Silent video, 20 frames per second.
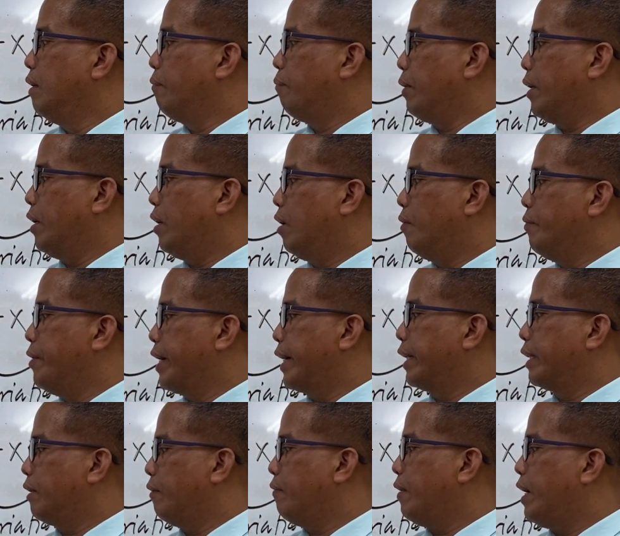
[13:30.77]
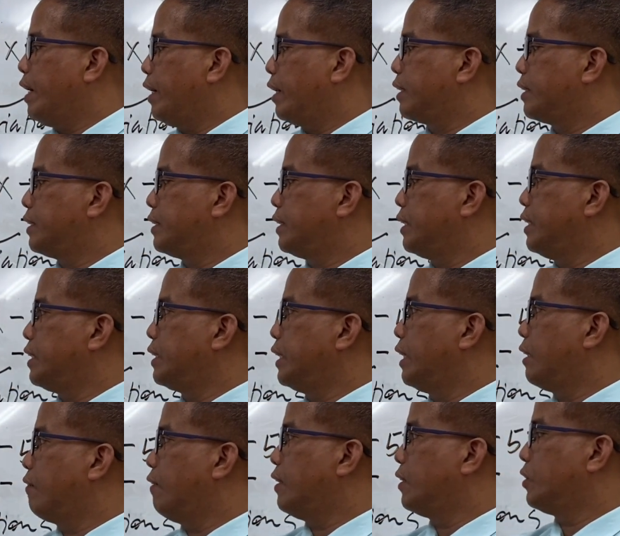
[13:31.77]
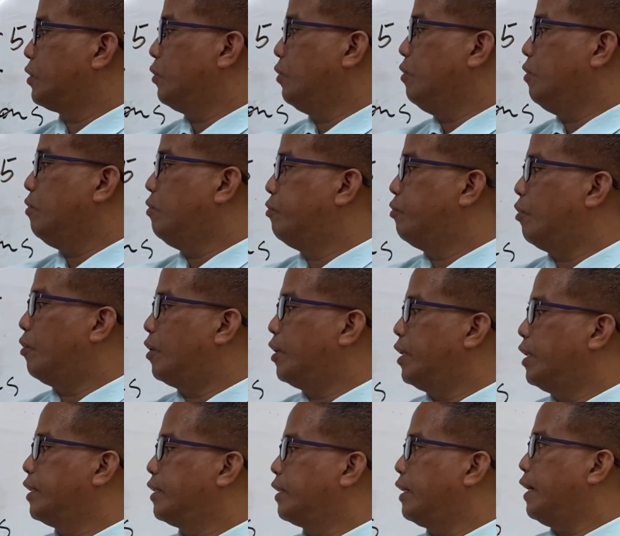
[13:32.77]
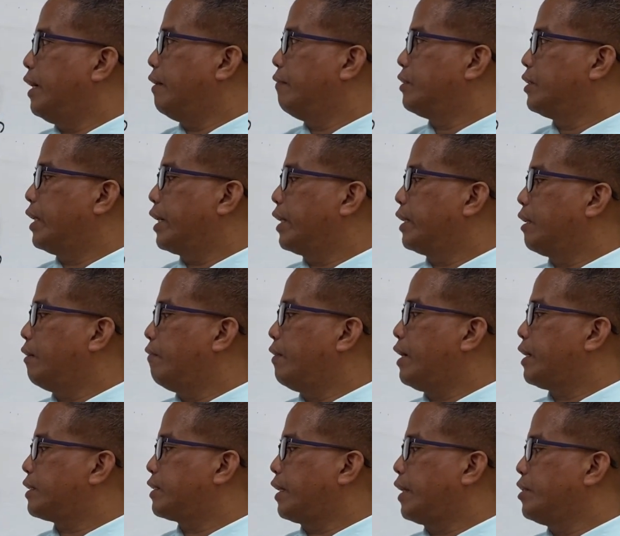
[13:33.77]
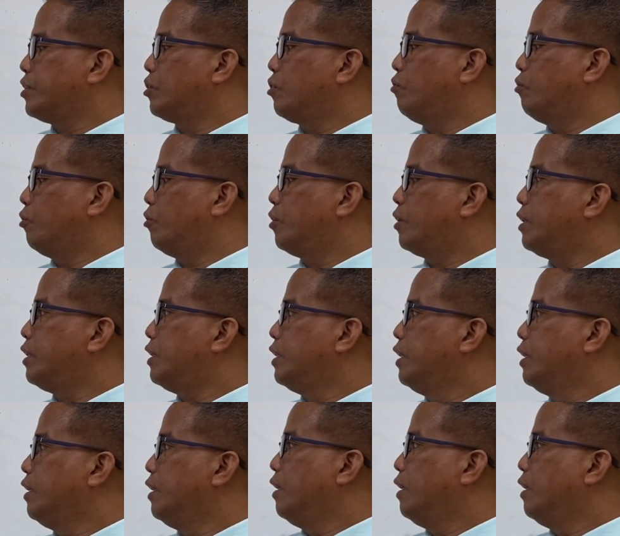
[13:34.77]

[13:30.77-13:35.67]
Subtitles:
P of negative x is equals to 4 times negative x raised to 4